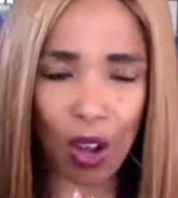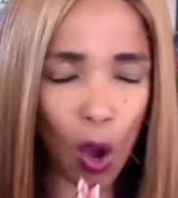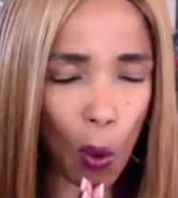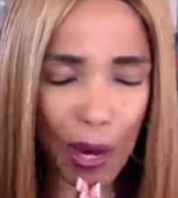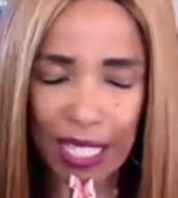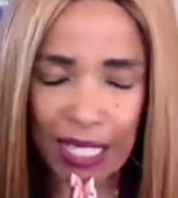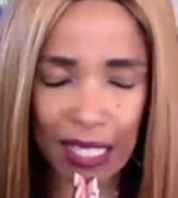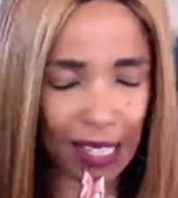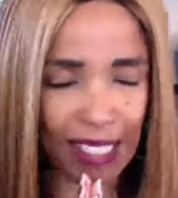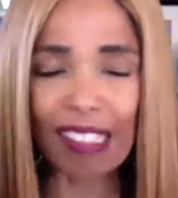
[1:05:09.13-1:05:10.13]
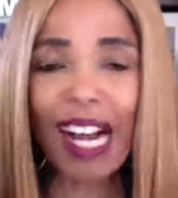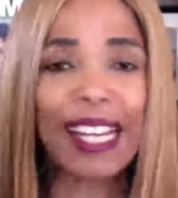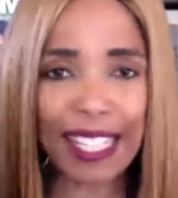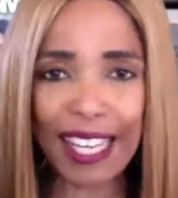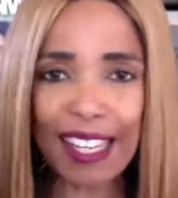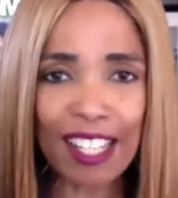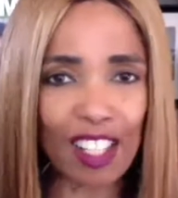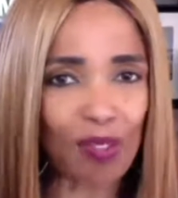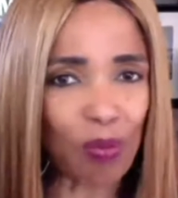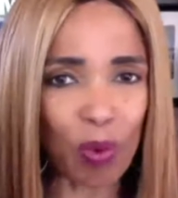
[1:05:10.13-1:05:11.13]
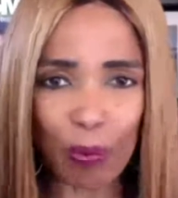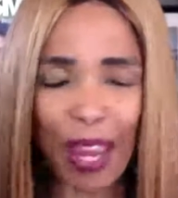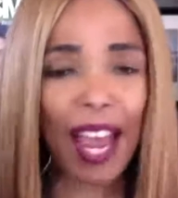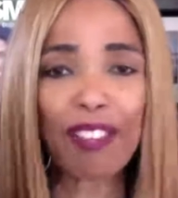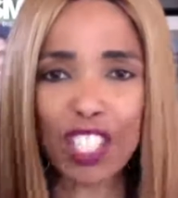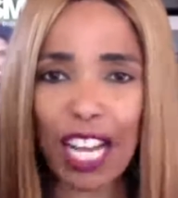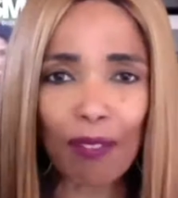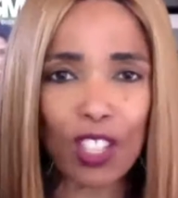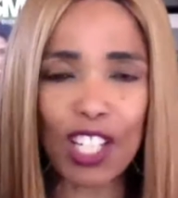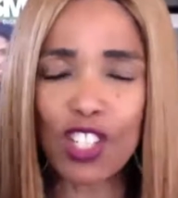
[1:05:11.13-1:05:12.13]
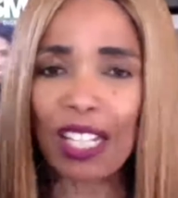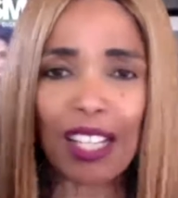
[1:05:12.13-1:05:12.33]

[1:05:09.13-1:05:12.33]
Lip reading: Always enlightening when we have this conversation.